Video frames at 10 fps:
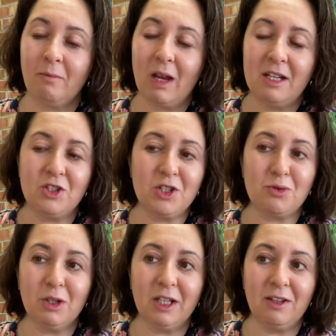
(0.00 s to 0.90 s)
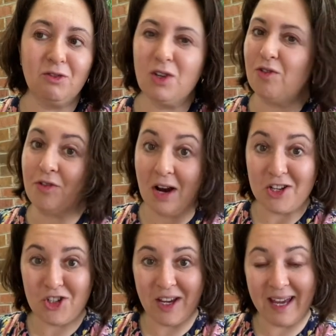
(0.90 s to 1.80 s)
It's just really
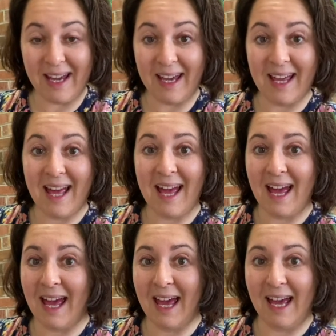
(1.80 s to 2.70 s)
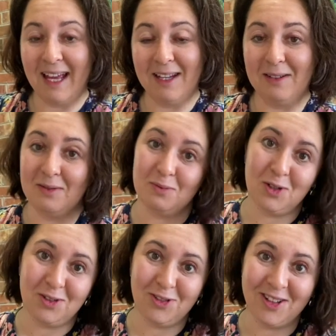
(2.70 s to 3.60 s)
refreshing and
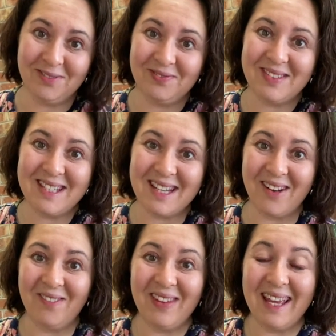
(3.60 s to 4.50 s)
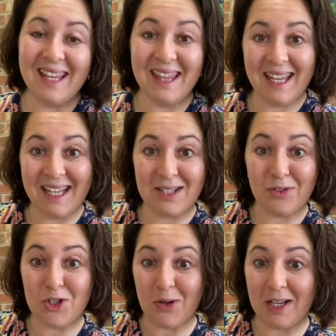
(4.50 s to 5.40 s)
wonderful. So thanks for
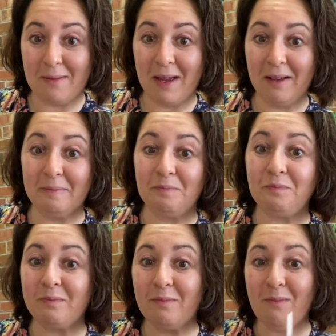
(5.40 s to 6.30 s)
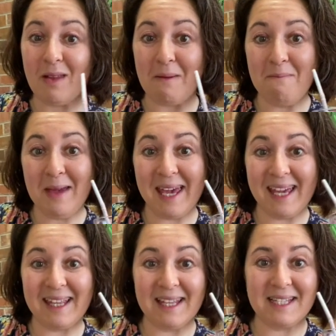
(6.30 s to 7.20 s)
joining me
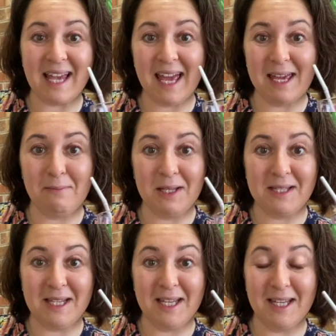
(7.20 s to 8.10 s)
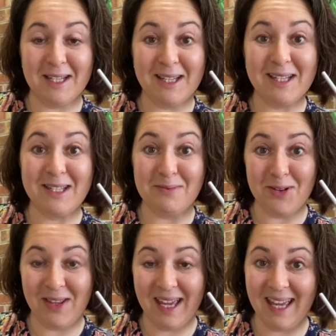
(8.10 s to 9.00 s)
making this ABC
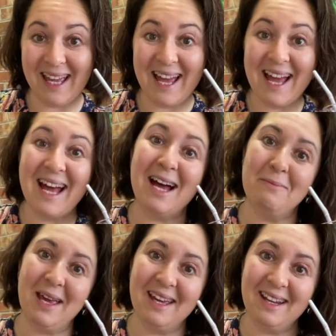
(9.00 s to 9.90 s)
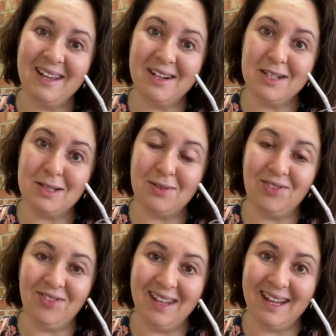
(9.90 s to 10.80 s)
smoothie. I'm Anna Harris
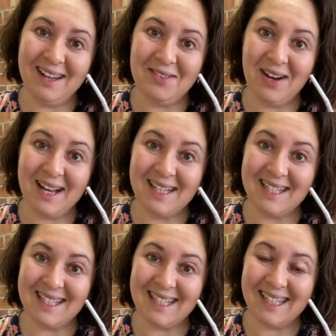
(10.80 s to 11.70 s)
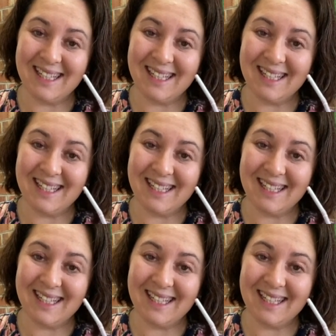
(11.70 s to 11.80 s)
with FitEatRest.